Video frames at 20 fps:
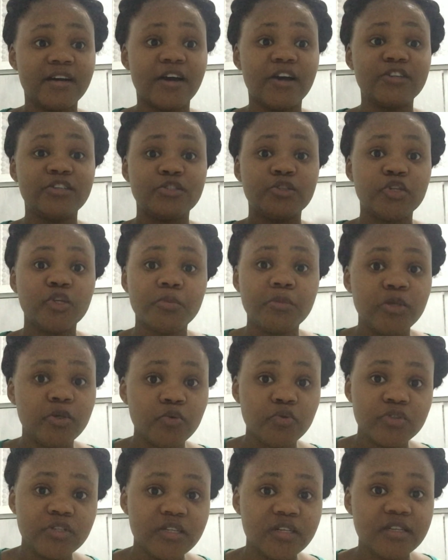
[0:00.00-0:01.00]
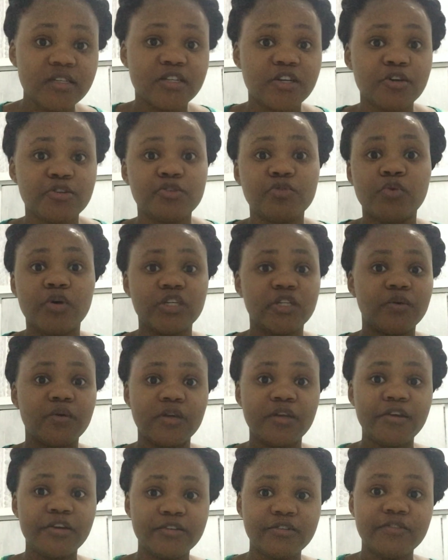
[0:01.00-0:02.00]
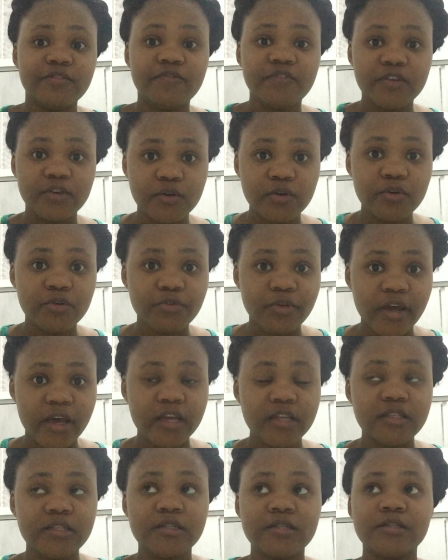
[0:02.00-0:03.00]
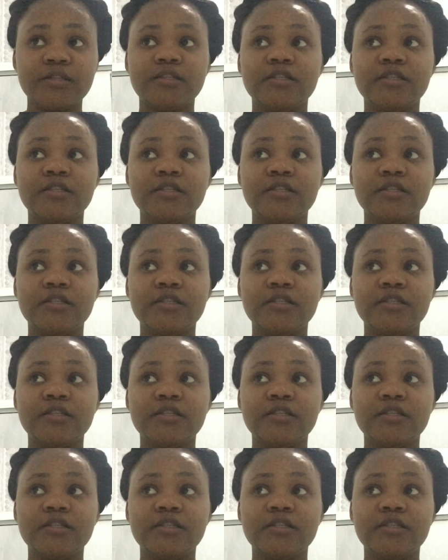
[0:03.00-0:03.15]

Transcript: I just want to be using it because we want our hair to feel good, right?